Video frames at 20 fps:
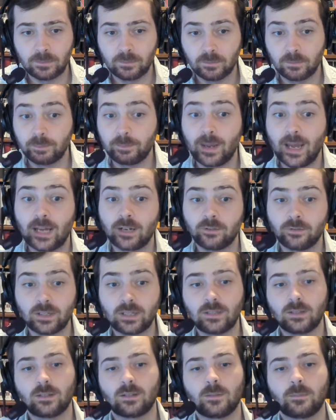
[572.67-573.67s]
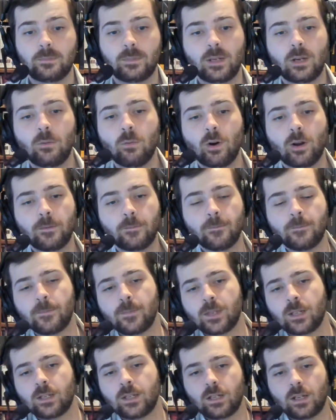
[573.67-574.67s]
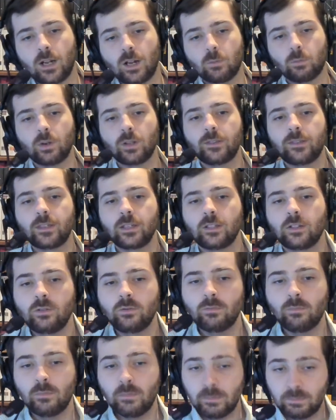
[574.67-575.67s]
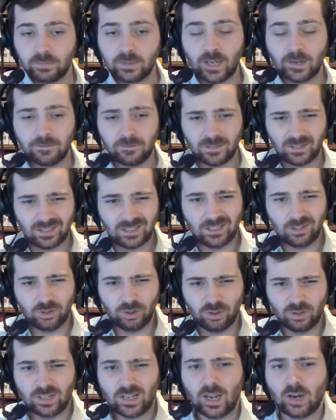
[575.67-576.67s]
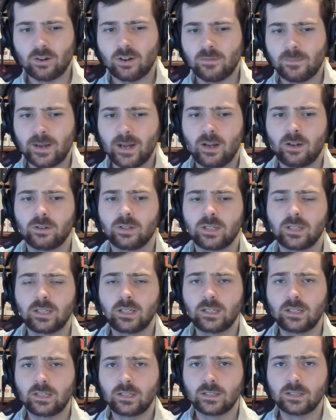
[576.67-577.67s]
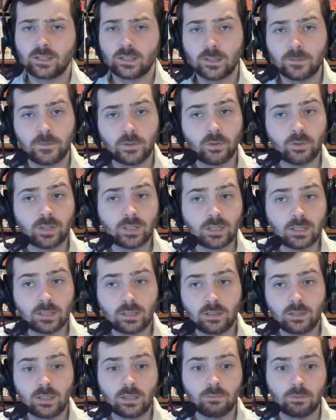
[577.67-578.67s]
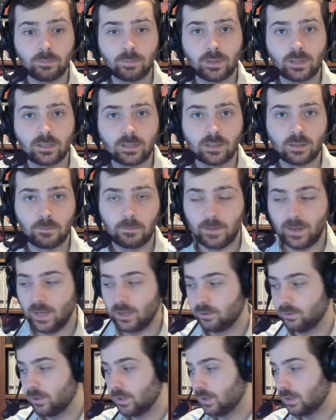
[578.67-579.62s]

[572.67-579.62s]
Batteries is a big one. One thing you definitely should care about is if you can easily replace the battery.